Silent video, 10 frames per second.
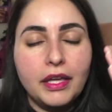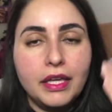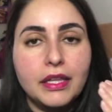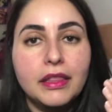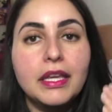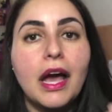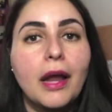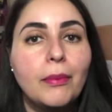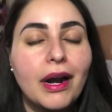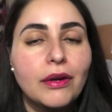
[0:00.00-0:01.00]
in the
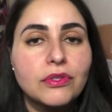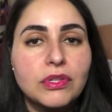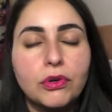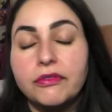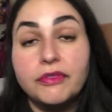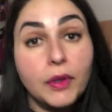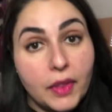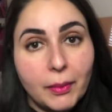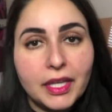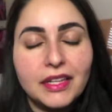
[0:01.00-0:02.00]
eyebrows or fill
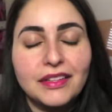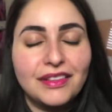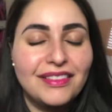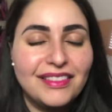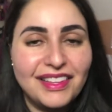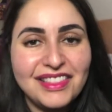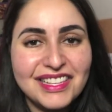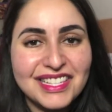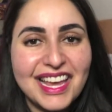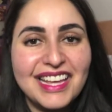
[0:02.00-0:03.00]
them in it, and in
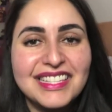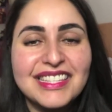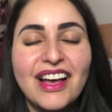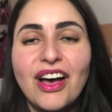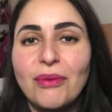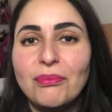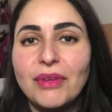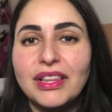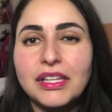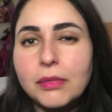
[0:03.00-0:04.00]
this case,
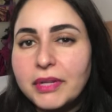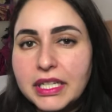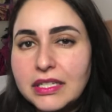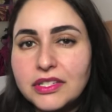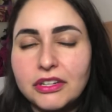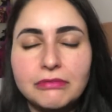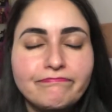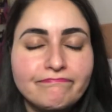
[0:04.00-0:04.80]
a little bit easier.